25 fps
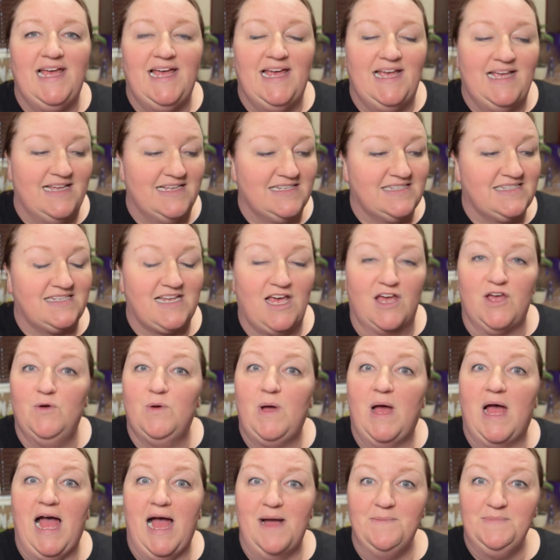So
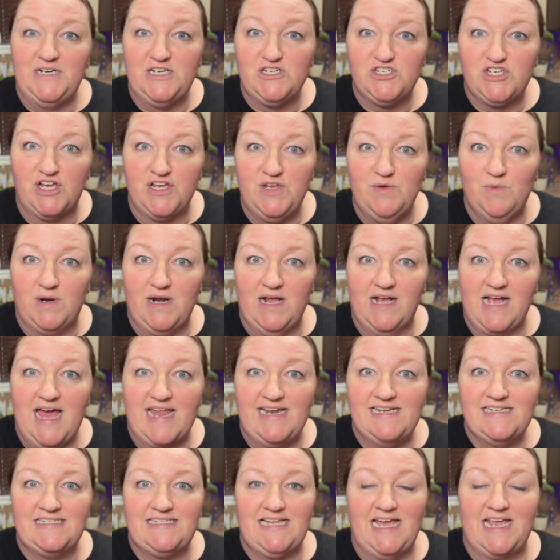I'm going to show you what I got
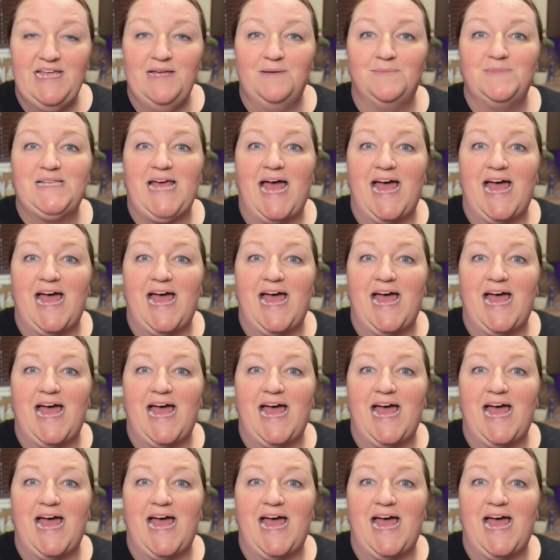at Sam's.